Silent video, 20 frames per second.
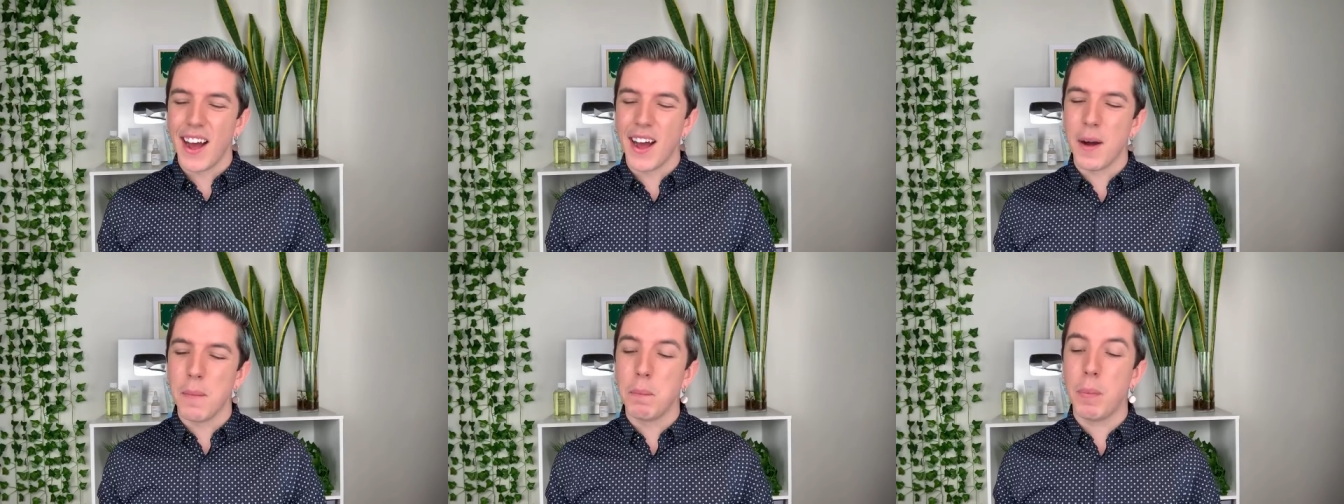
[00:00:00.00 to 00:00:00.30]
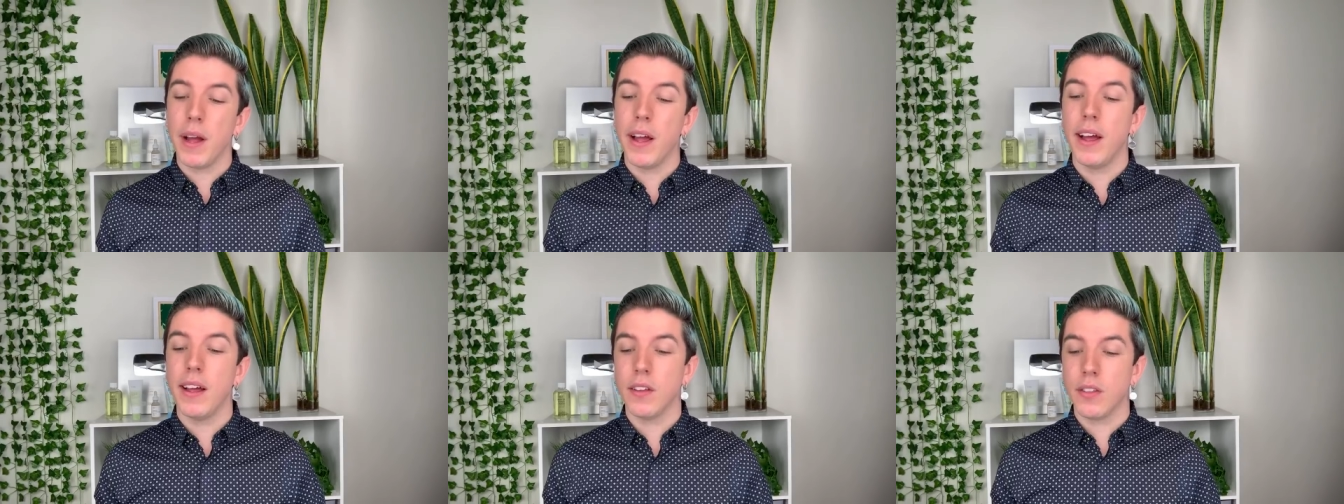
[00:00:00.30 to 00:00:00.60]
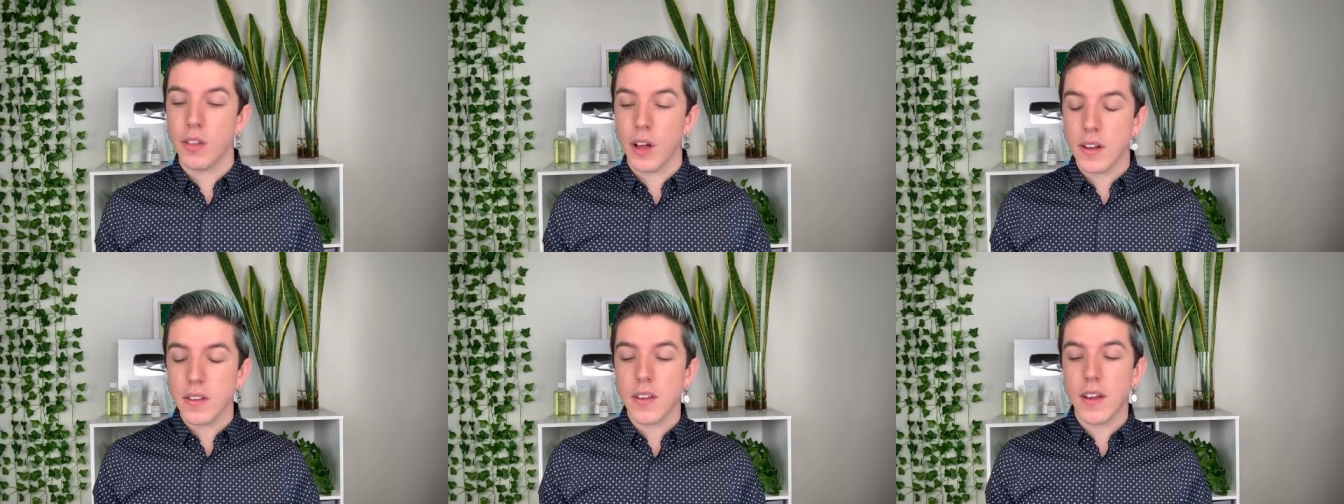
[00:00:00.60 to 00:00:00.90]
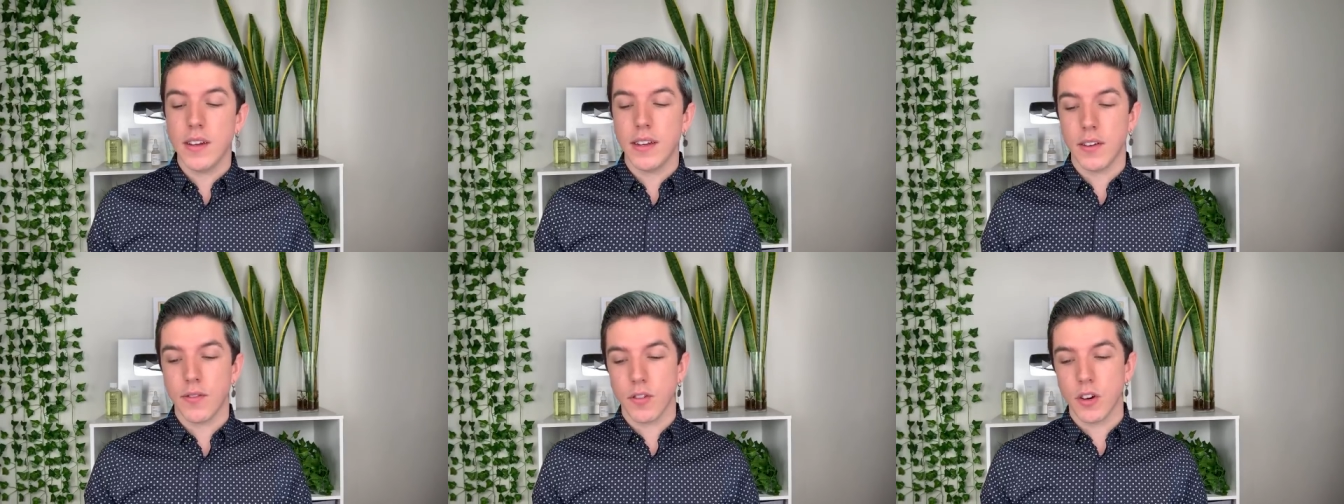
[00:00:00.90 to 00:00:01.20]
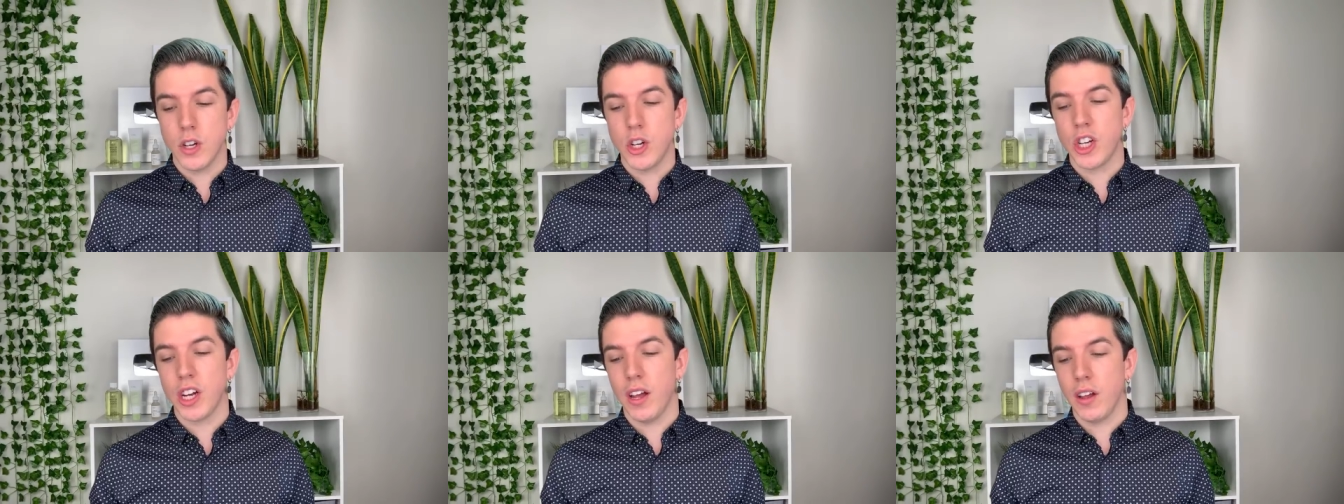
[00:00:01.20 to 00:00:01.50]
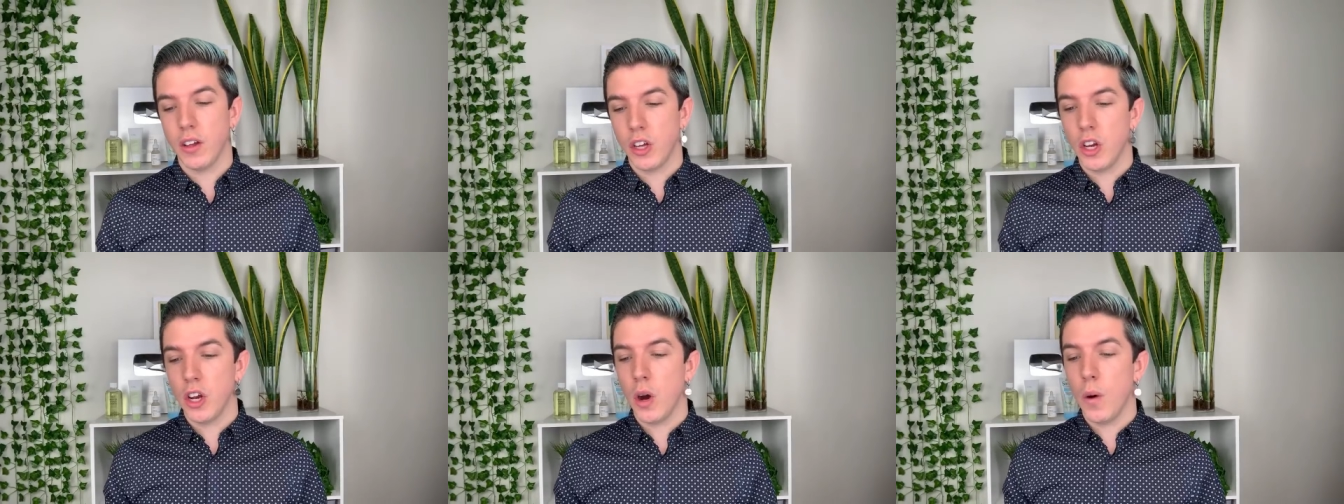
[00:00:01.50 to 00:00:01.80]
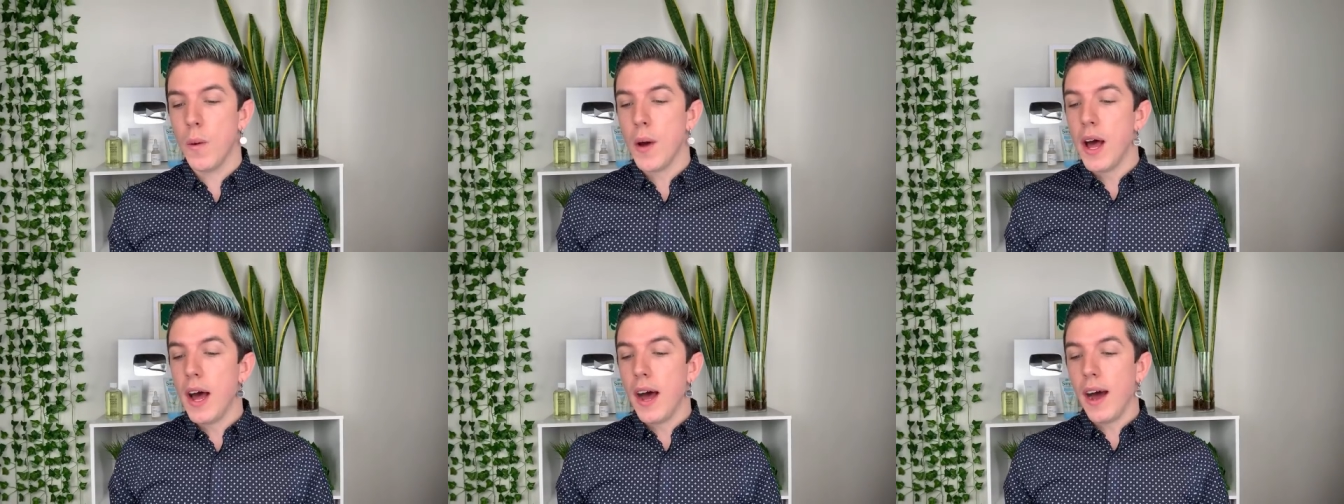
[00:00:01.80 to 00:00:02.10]
um, but thoughts on gel? You know,
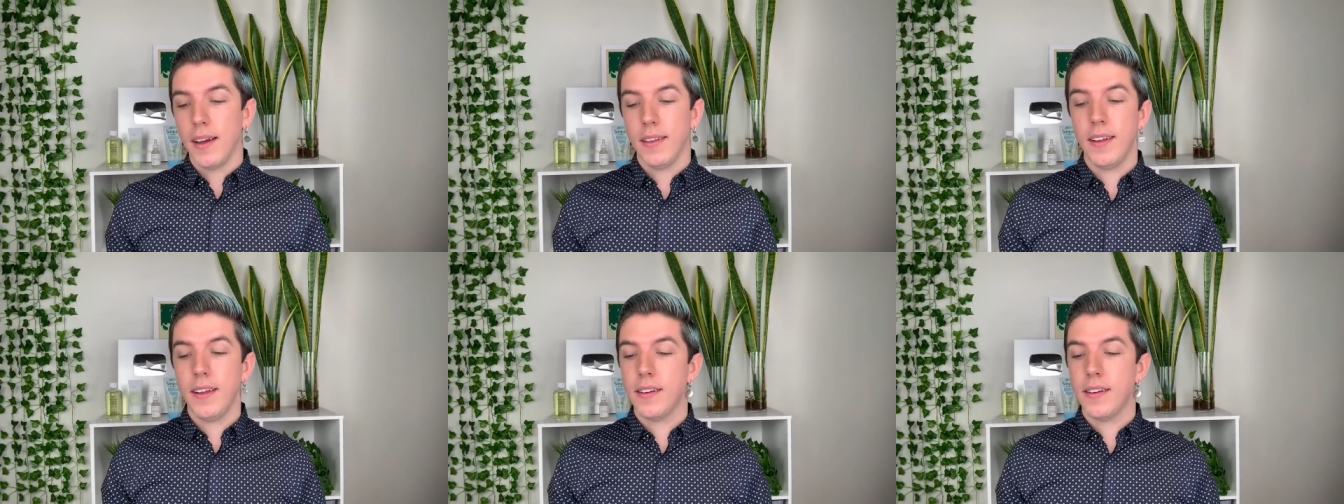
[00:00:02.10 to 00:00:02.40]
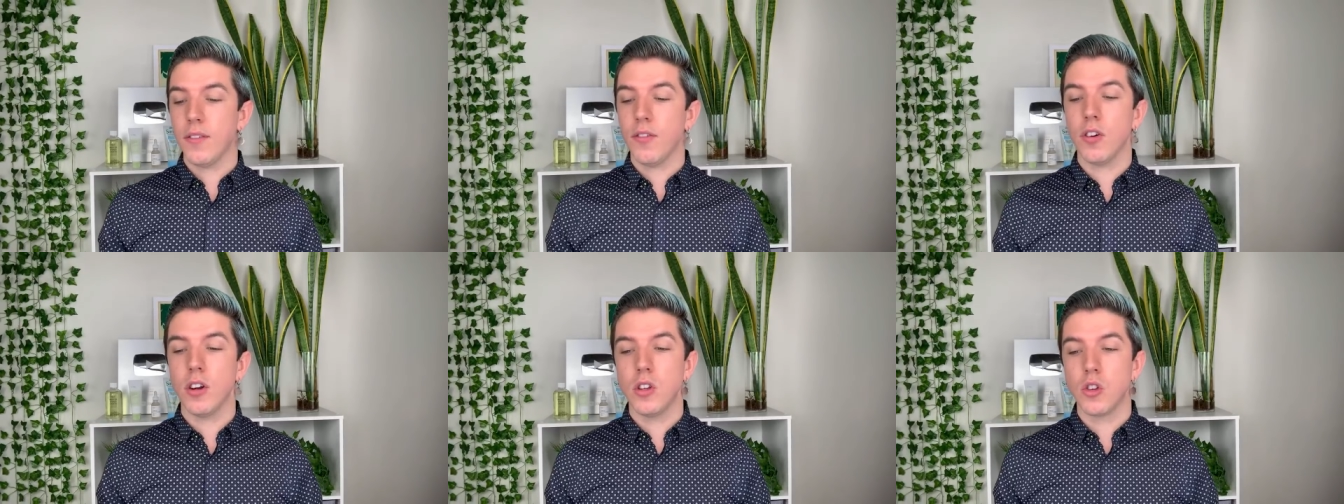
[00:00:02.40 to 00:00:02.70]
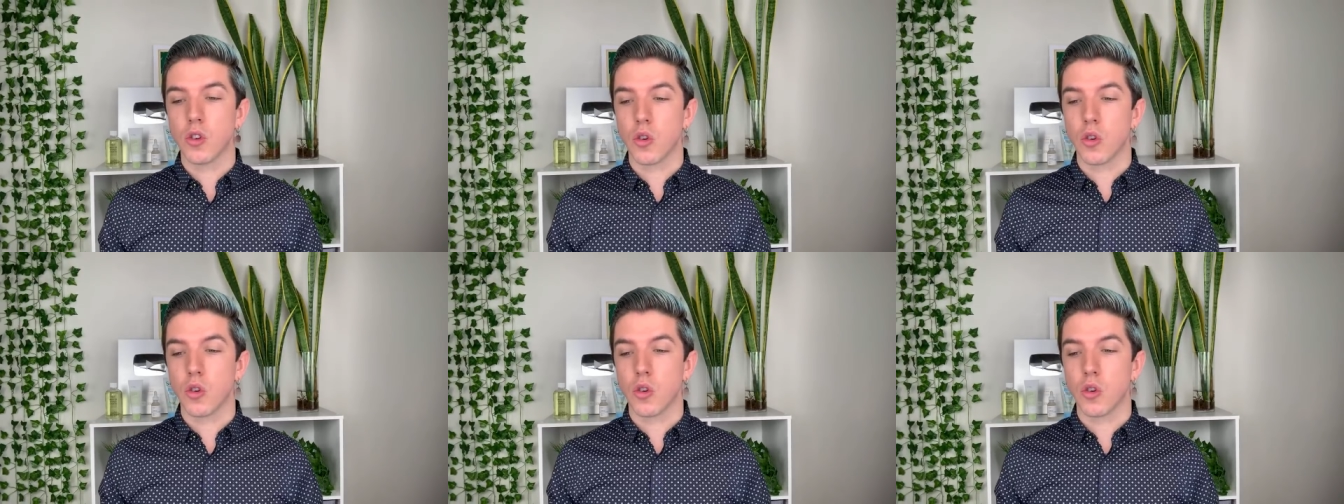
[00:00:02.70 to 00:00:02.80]
I think Differin's